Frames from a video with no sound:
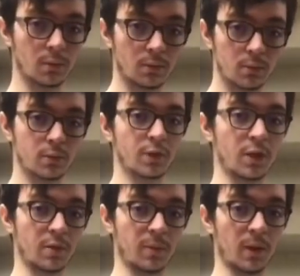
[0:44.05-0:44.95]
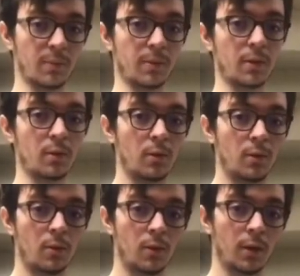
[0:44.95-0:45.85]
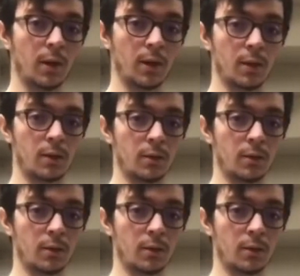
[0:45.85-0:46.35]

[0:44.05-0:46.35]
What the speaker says: chest pops and